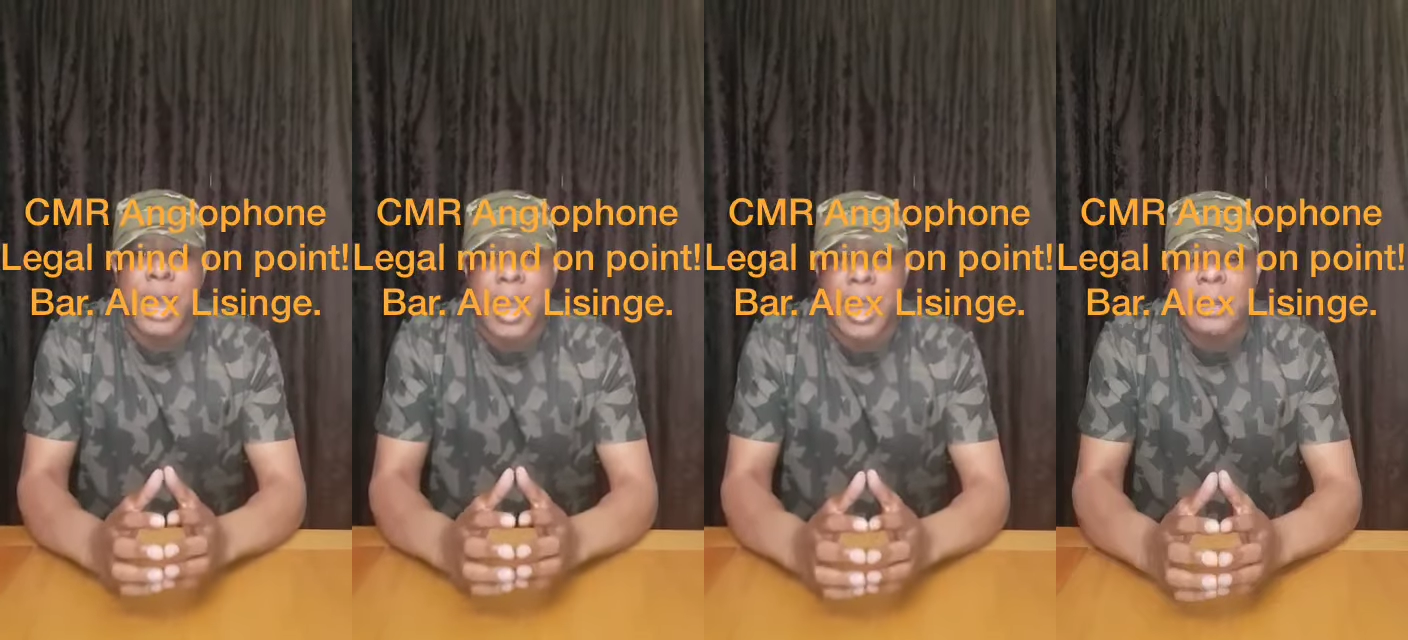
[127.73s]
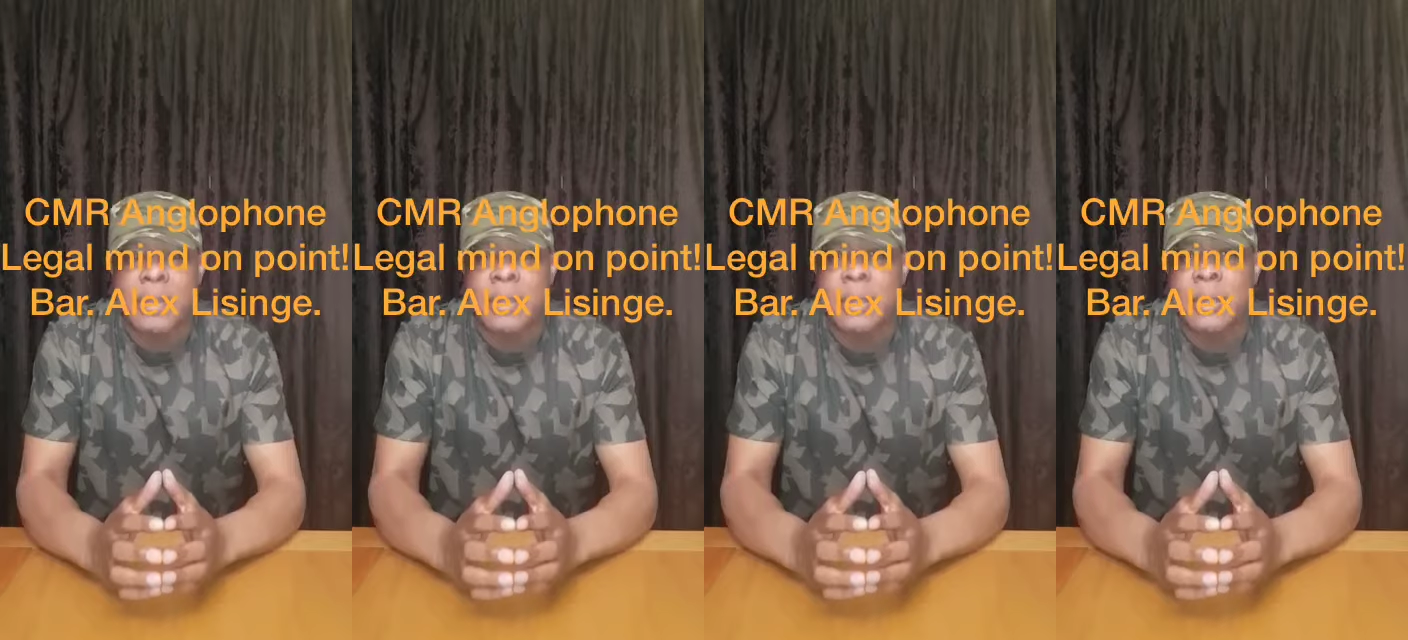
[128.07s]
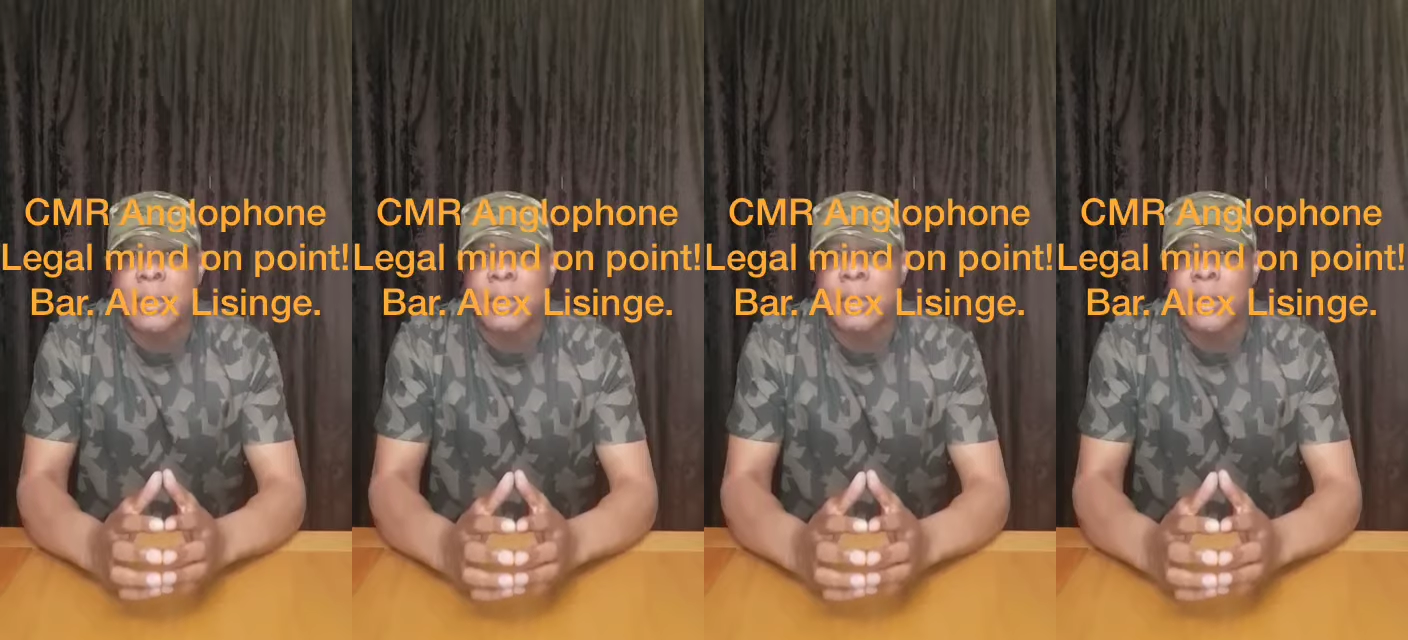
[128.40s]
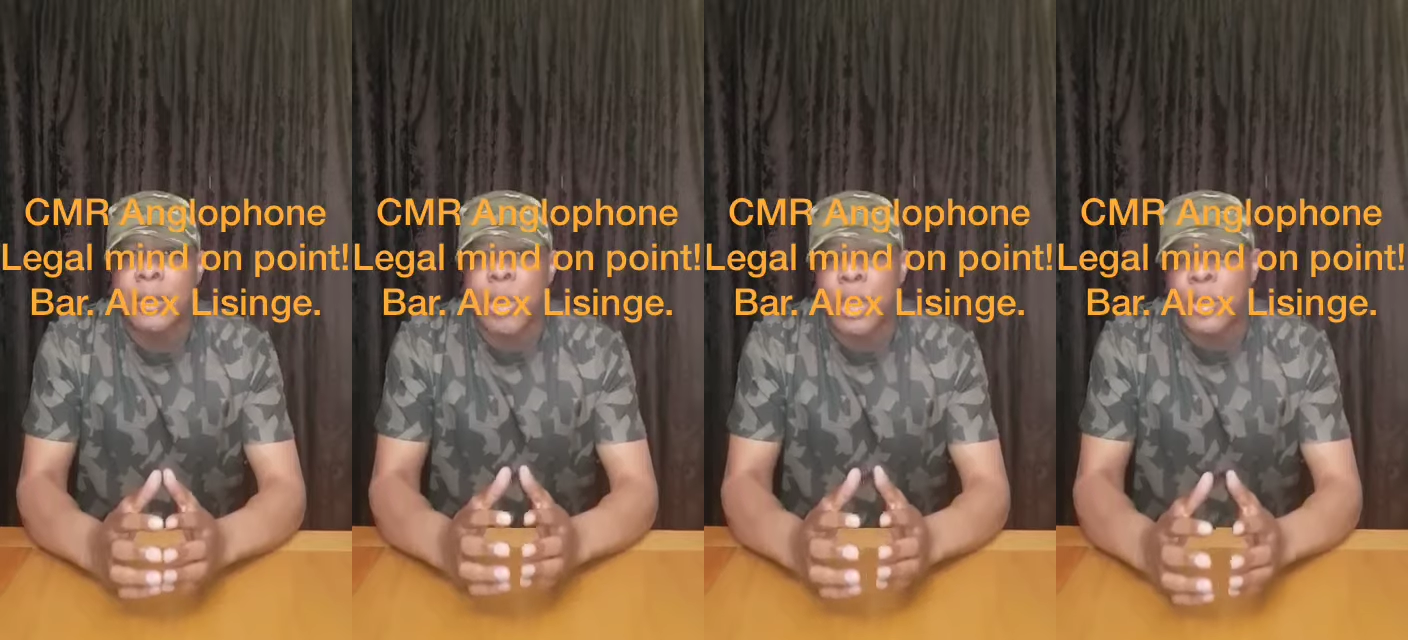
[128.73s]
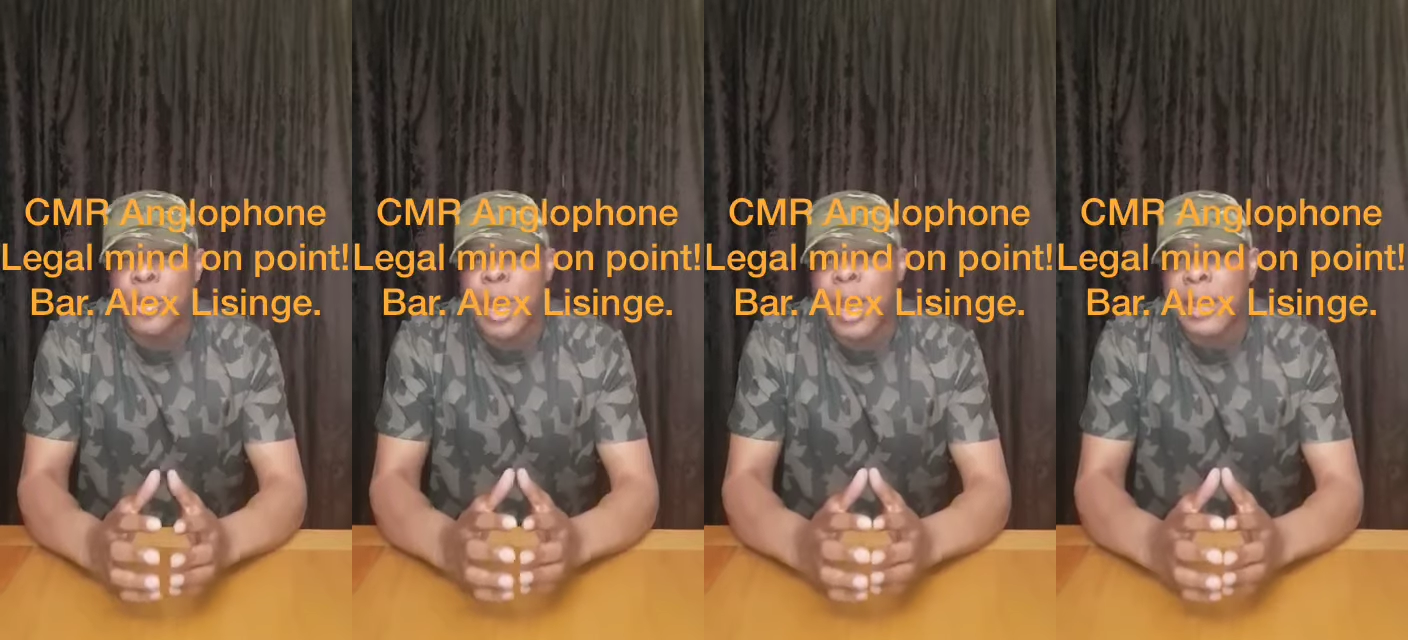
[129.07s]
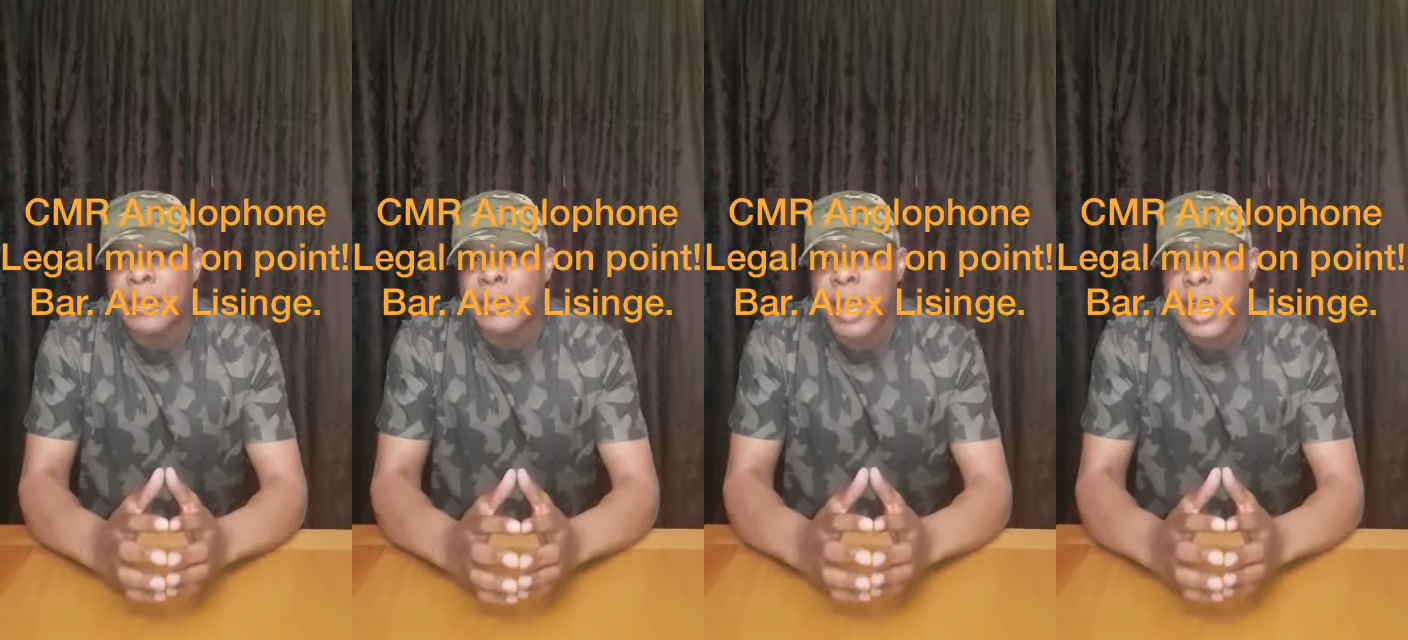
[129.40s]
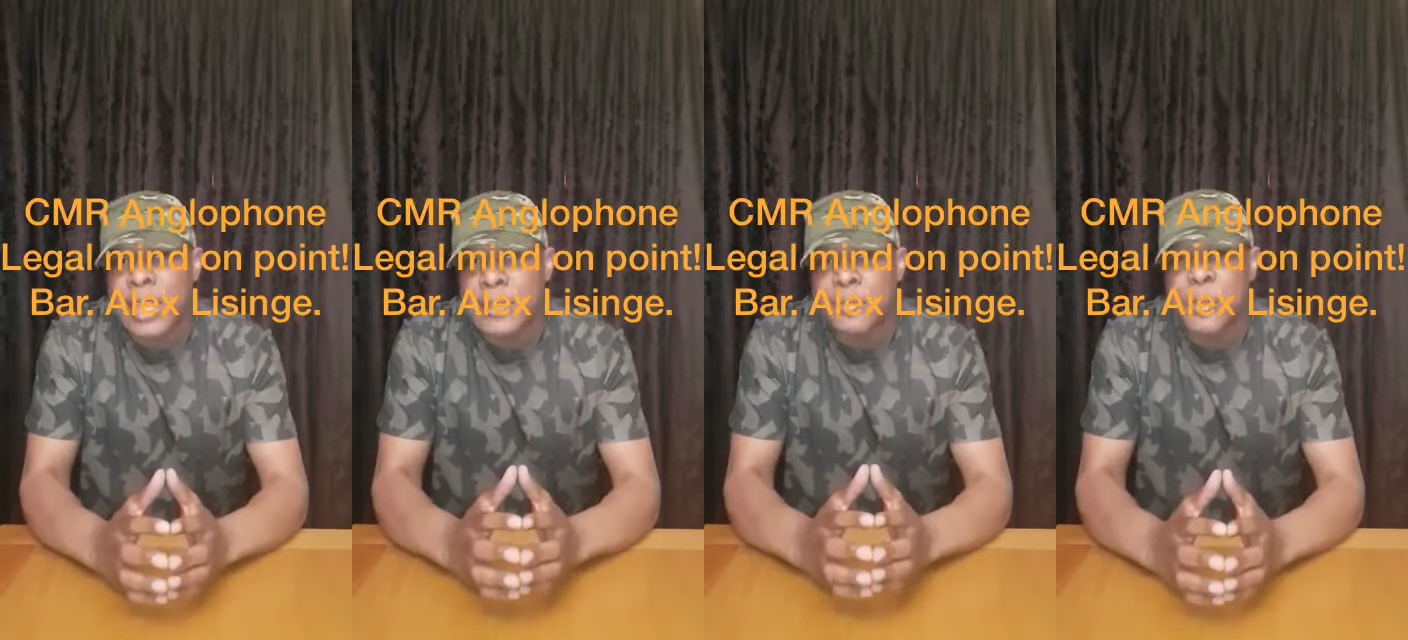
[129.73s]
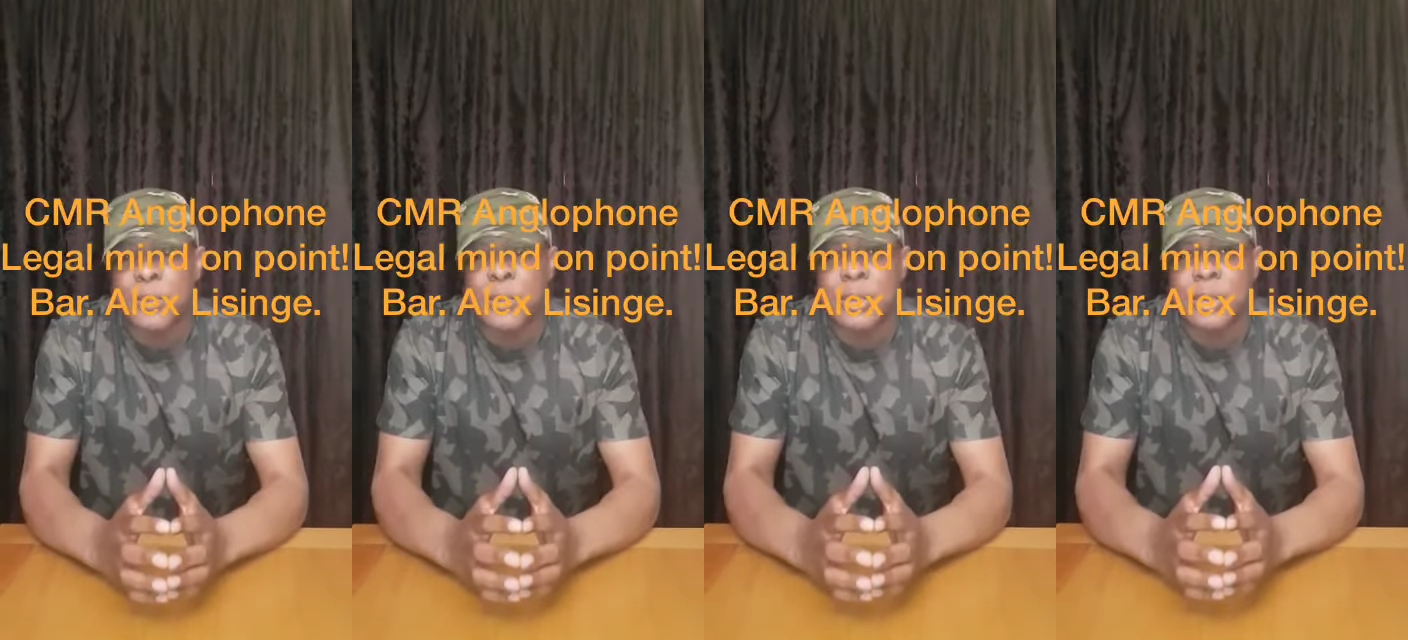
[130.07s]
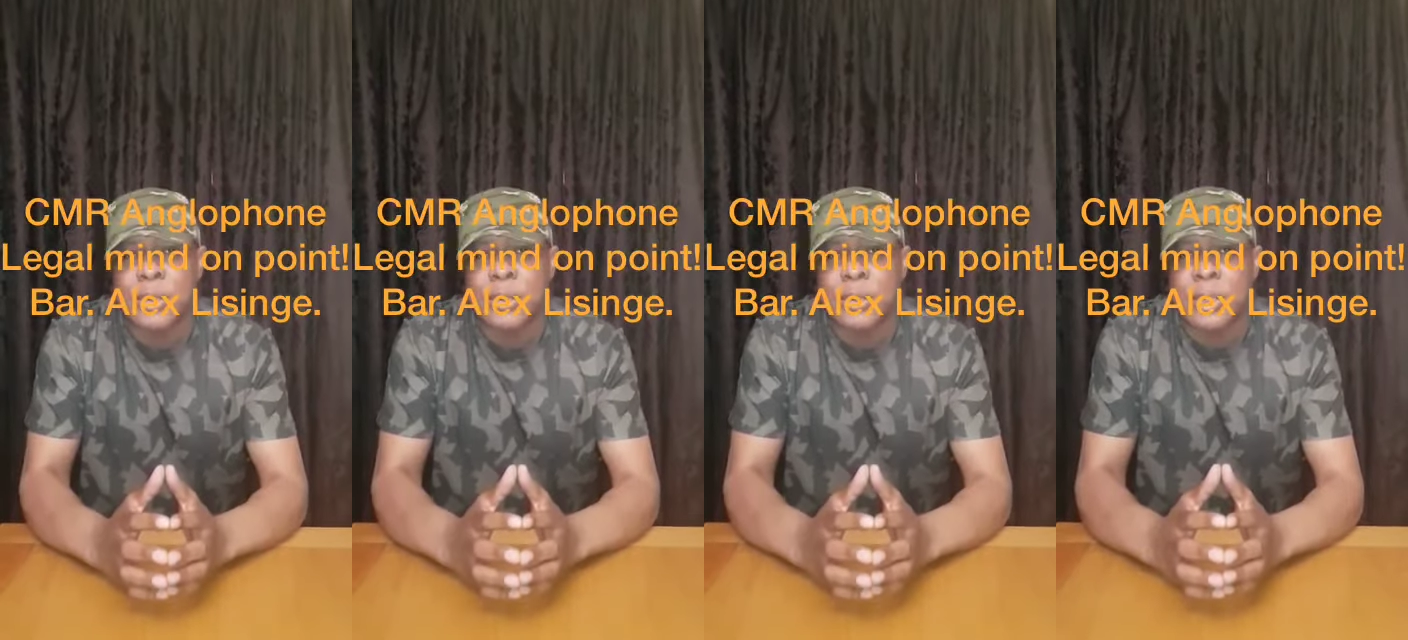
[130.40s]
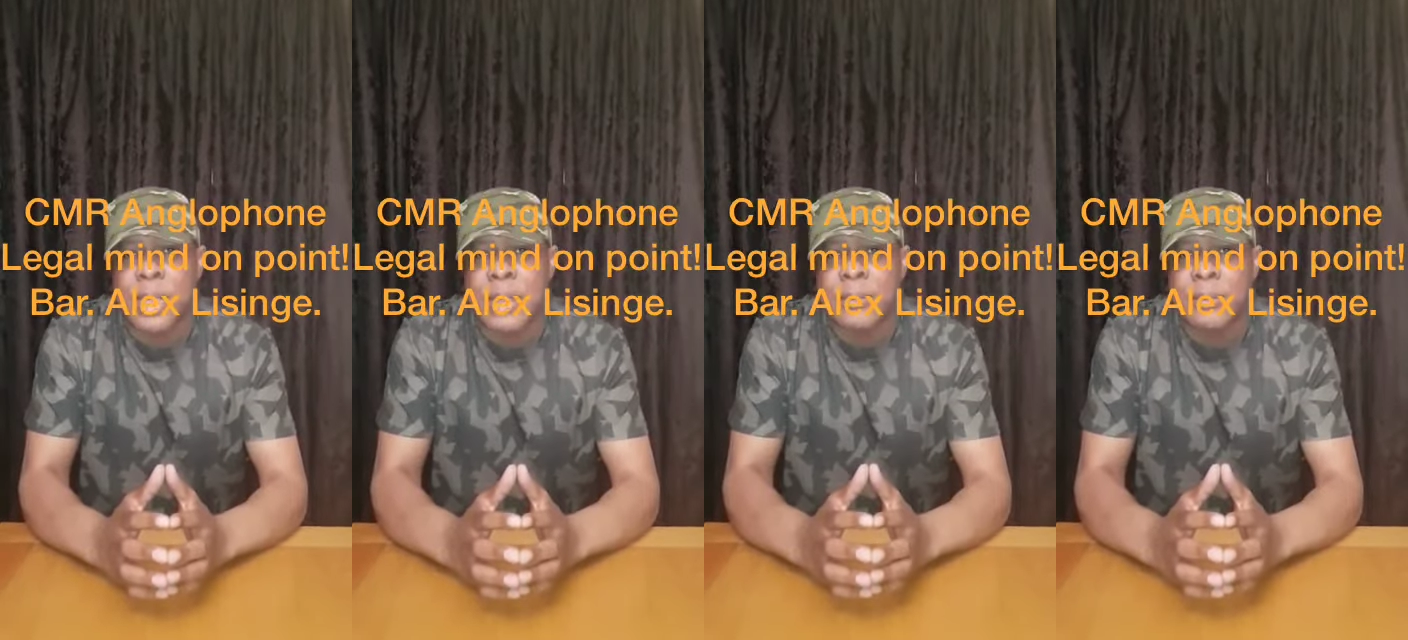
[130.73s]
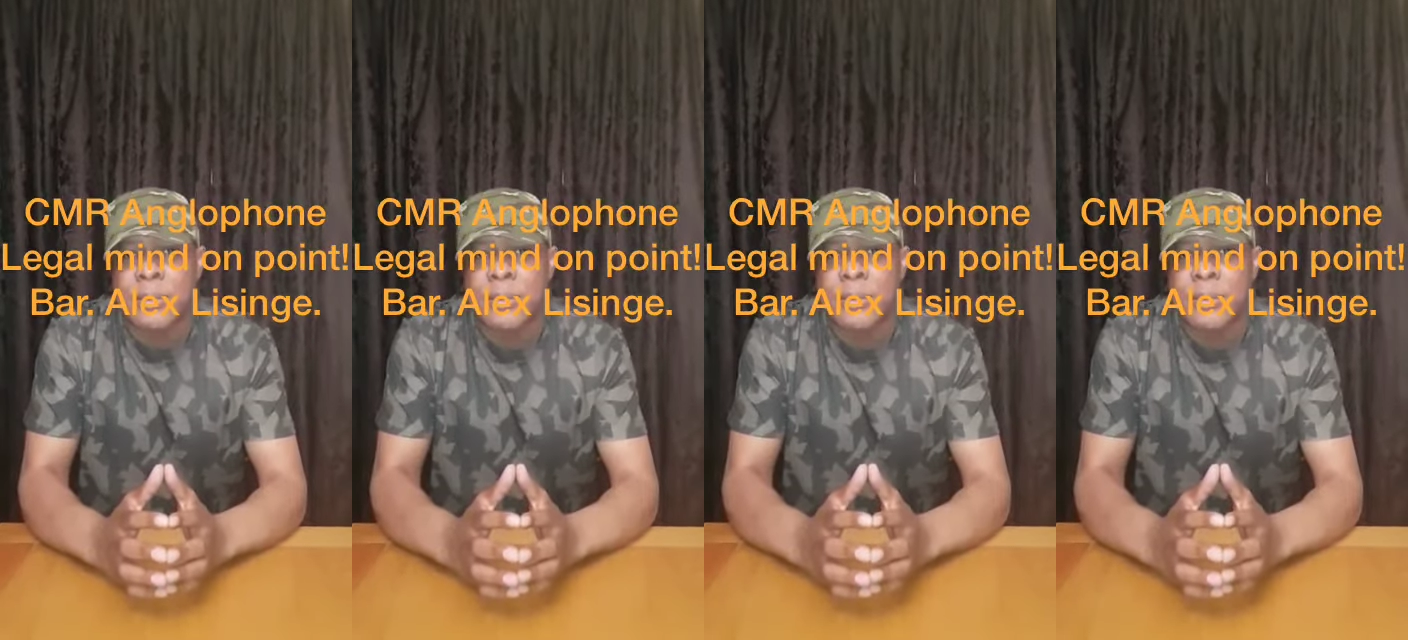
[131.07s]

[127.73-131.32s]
And when you want advise people then sometimes,